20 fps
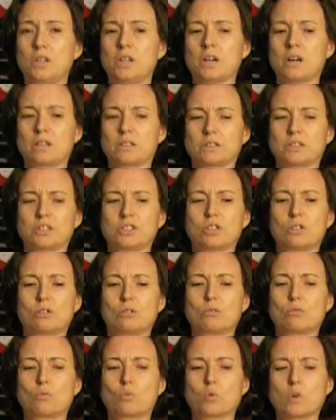Yeah.
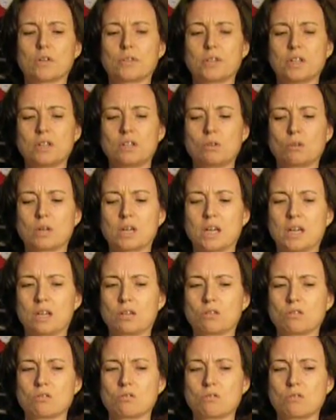So one thing you
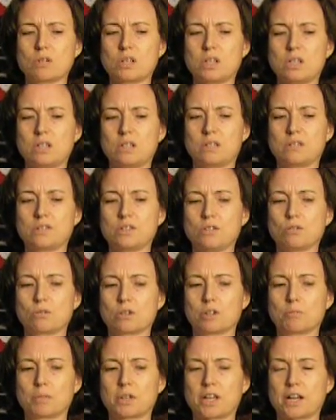can do is you
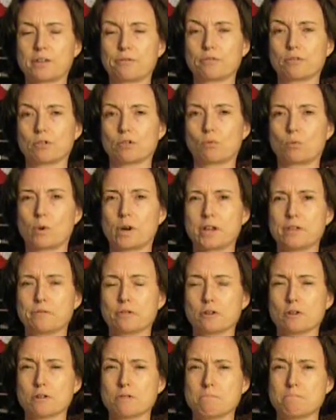can apply for a
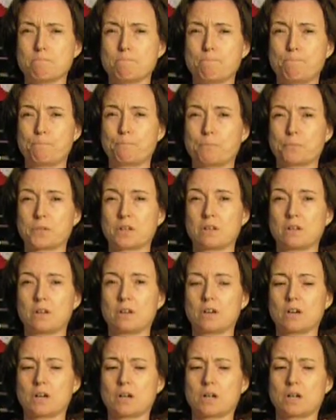waiver
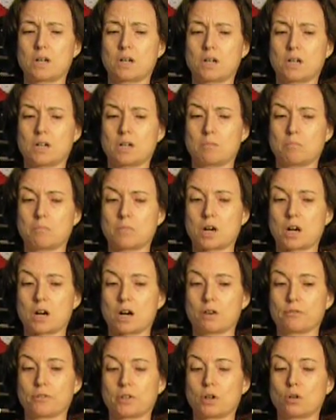
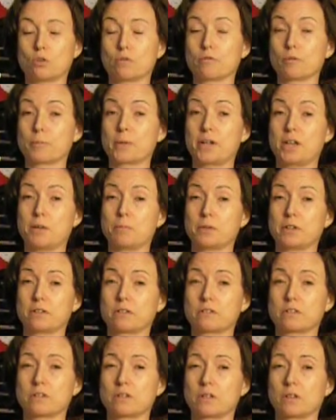of the
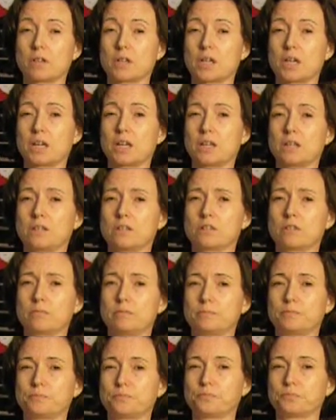overpayment, and
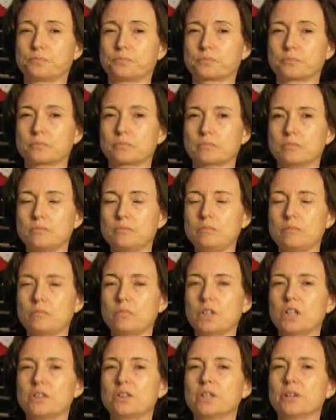
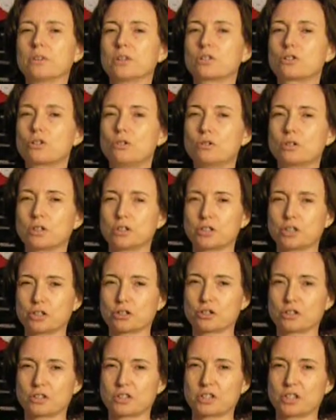there are two
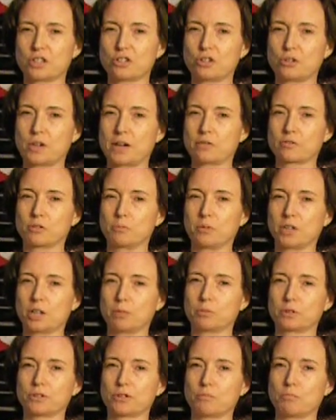conditions that you have to be
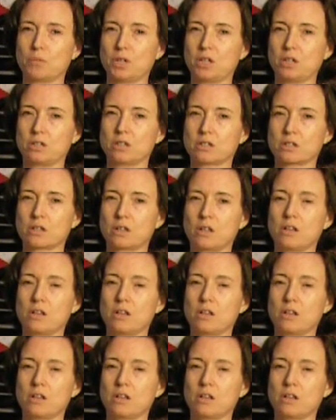able to meet